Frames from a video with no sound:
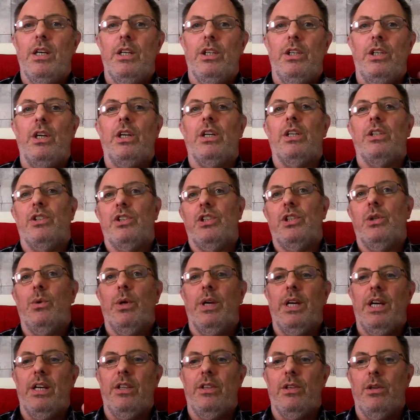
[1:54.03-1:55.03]
you can still
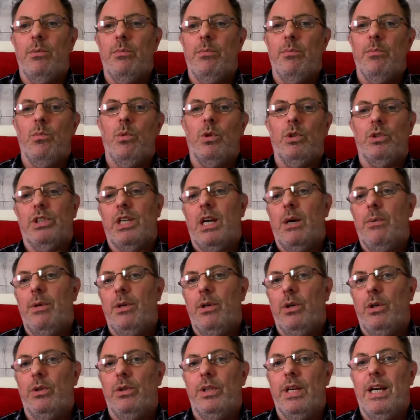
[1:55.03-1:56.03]
hear them, what's going
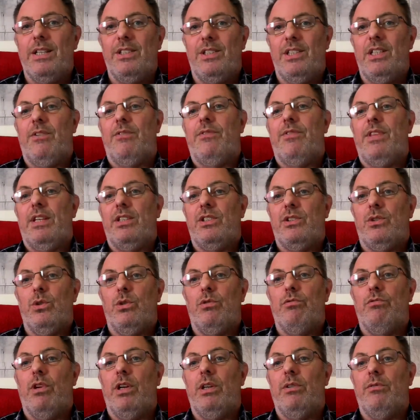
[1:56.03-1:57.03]
on, as if they're
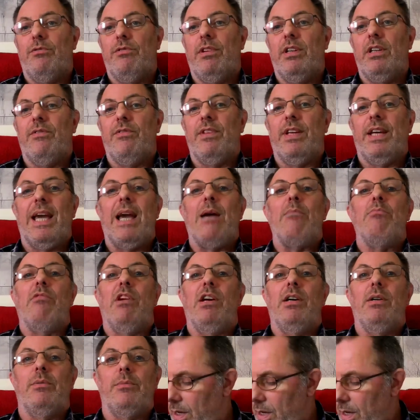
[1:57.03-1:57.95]
stood right in front of the camera.